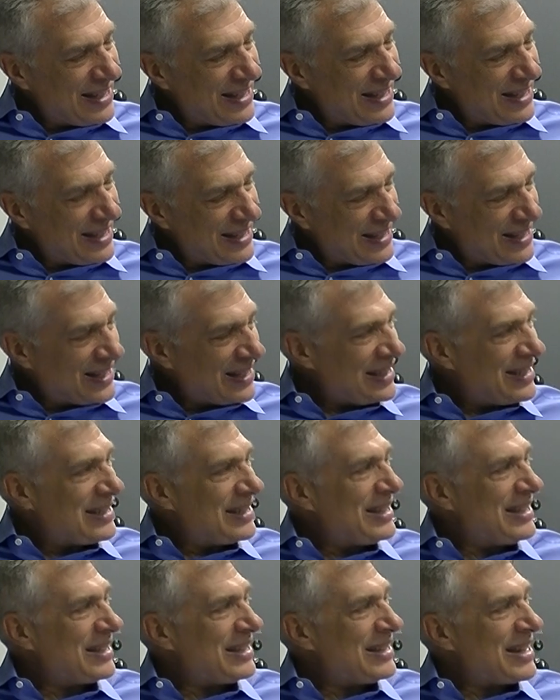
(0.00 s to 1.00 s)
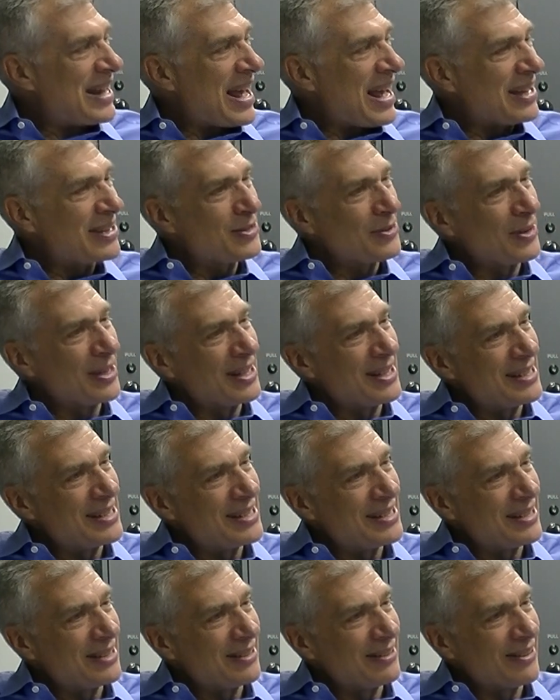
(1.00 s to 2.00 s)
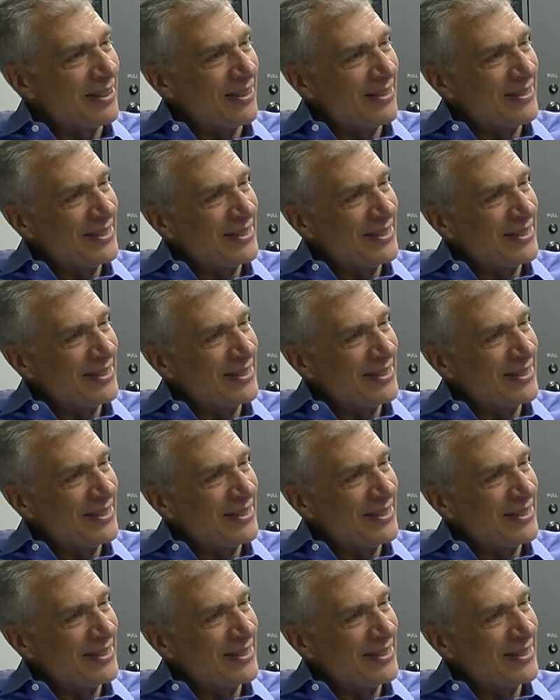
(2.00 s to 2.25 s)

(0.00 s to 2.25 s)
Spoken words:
the tax rate is zero.